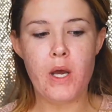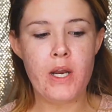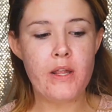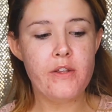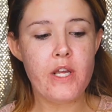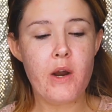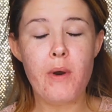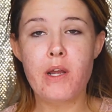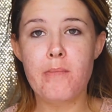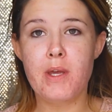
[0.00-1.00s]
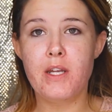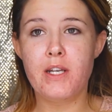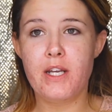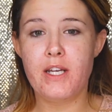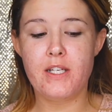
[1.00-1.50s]
Another thing I
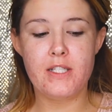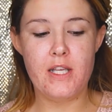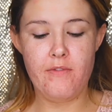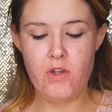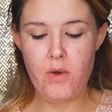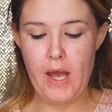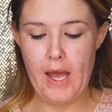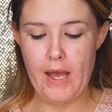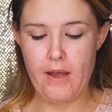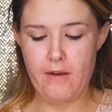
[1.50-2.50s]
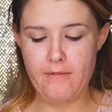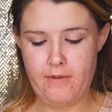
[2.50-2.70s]
recommend is if you have